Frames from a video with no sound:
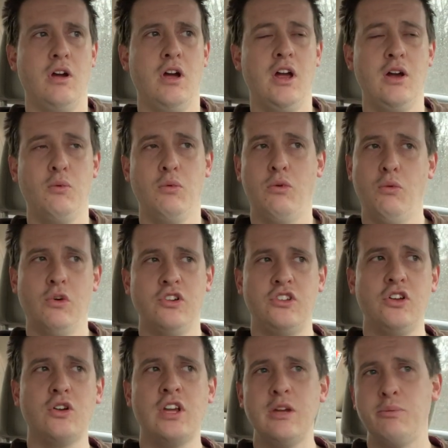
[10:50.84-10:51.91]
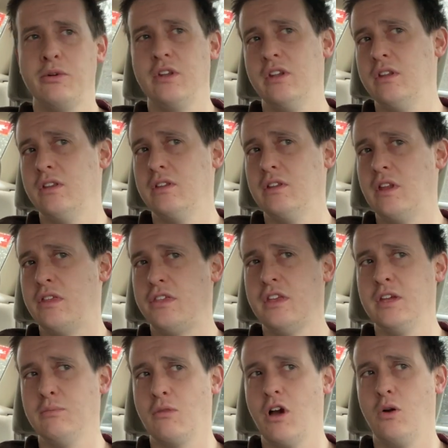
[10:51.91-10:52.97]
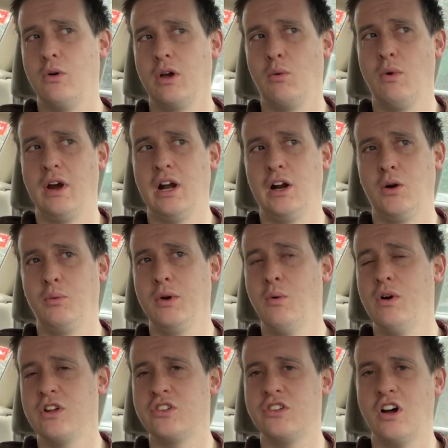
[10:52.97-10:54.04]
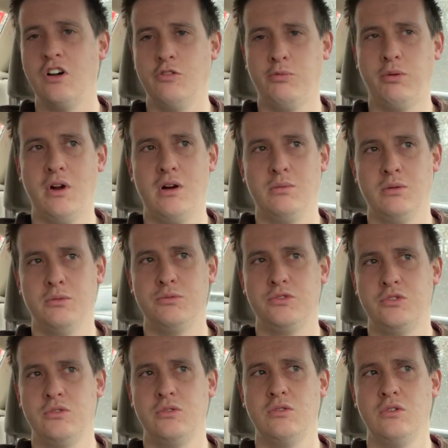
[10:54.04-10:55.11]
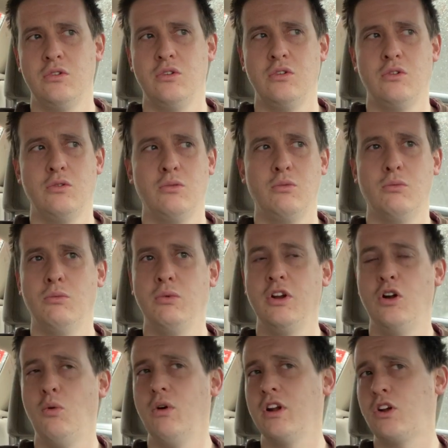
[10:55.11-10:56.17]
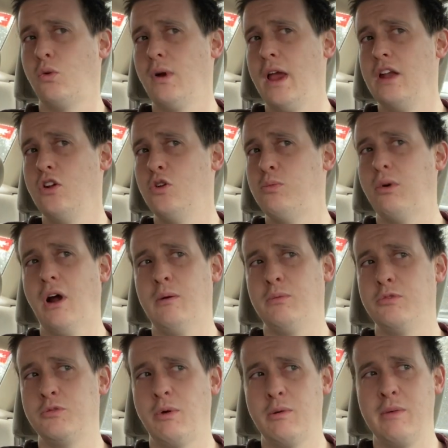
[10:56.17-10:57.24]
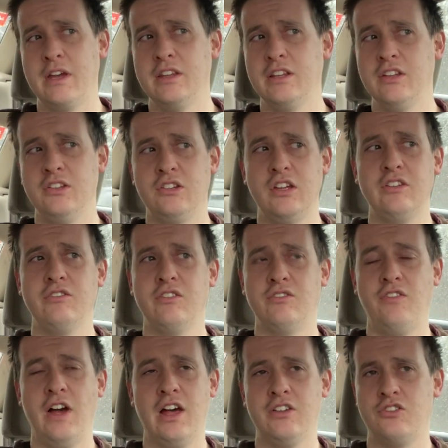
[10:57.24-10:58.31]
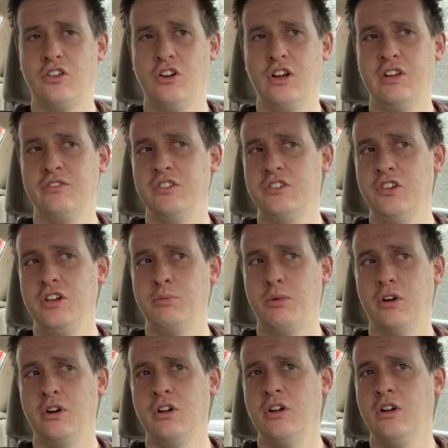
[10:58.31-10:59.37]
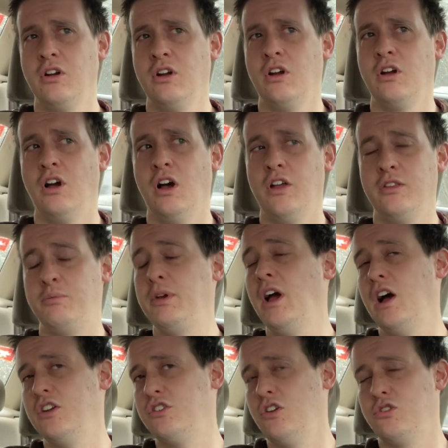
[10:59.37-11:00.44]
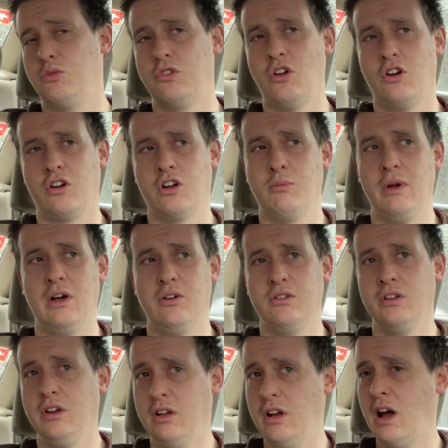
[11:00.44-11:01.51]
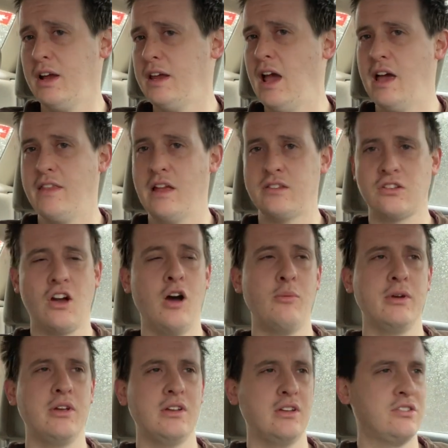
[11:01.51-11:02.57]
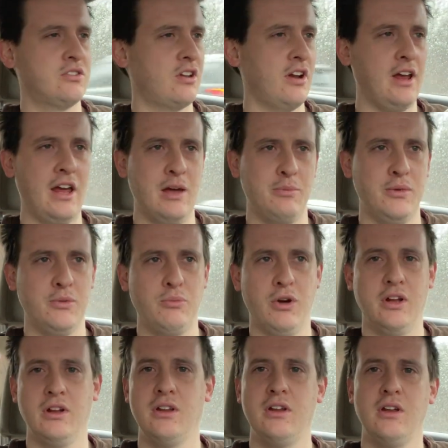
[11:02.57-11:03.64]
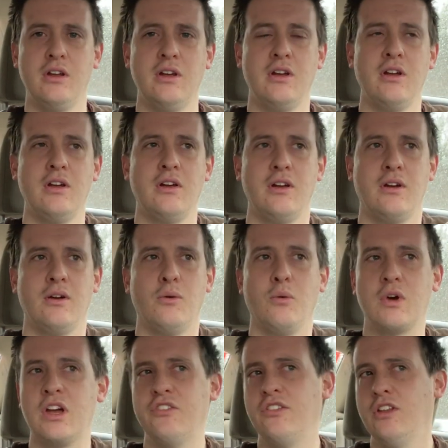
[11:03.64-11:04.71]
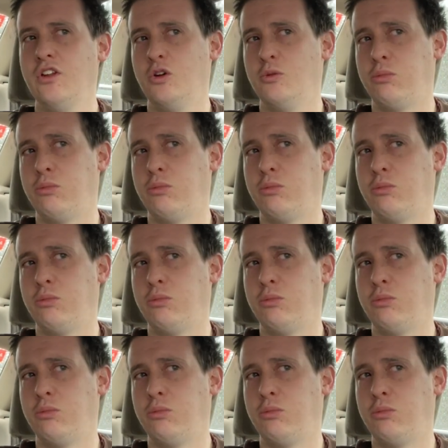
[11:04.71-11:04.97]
and we're still keeping the theme going where we want to solve problems. We don't want to create new problems by making these even faster and even cheaper. The Piaggios we're talking about. Not yet. That's coming. It's going to happen, but we'll give it a little